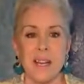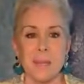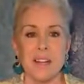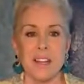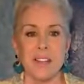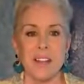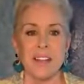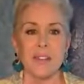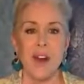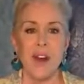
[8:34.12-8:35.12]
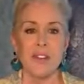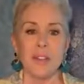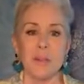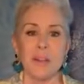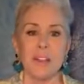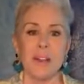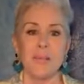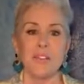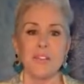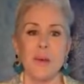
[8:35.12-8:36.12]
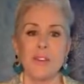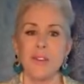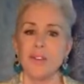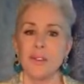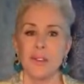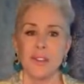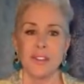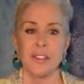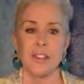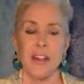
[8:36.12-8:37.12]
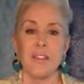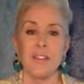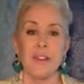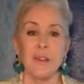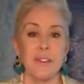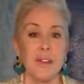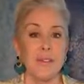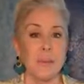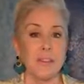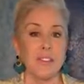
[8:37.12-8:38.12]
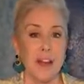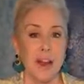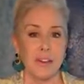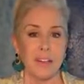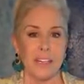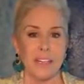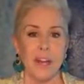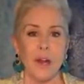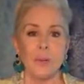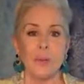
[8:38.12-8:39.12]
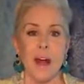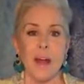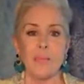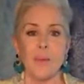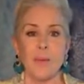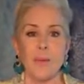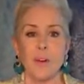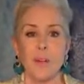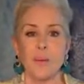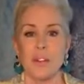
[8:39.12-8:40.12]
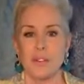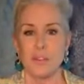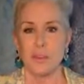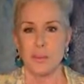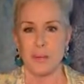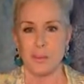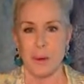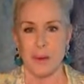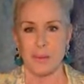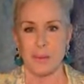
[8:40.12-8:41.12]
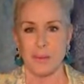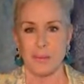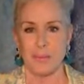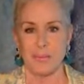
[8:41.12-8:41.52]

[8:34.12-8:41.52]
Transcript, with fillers: because they can cause you to become so discouraged that you give up entirely right before you reach your big breakthrough.